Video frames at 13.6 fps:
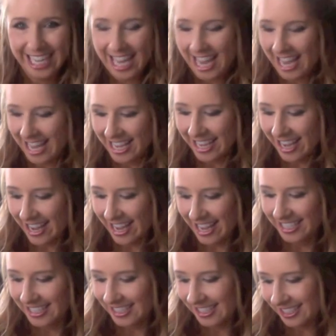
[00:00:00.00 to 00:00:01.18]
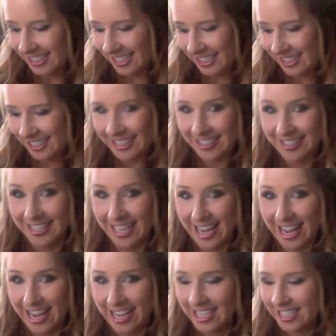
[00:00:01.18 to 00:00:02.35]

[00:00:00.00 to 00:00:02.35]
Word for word: Hi guys. Can you say hi?